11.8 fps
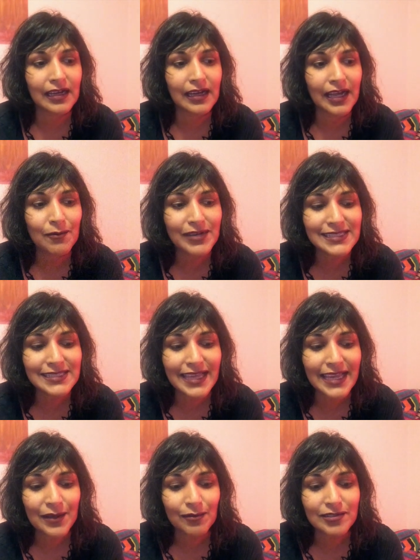I want to
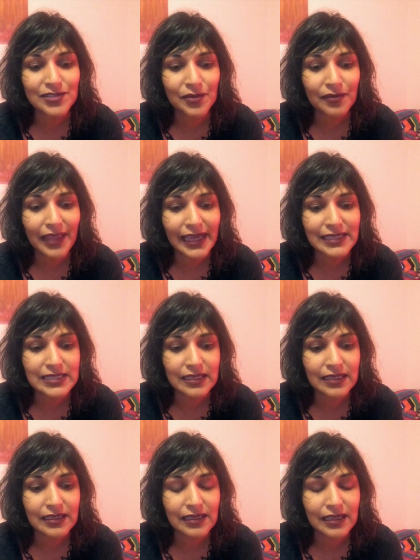say also that
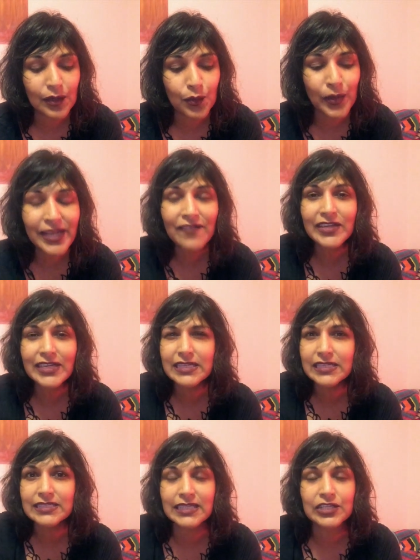whatever it
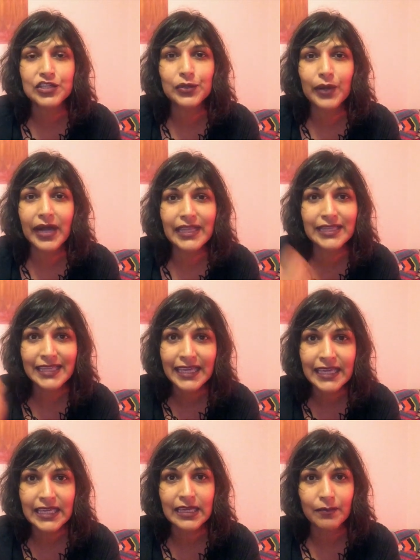is that you are
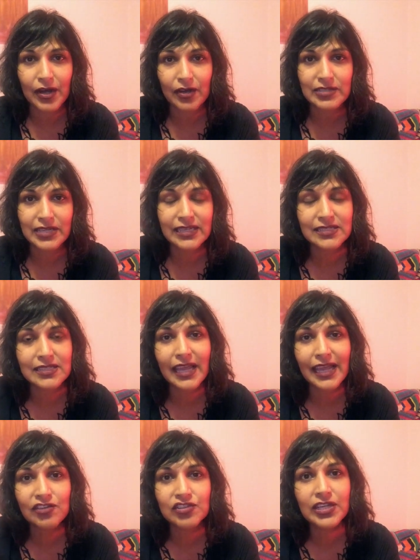thinking about is
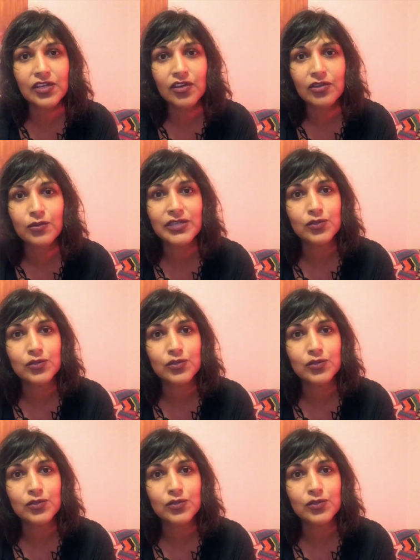actually not going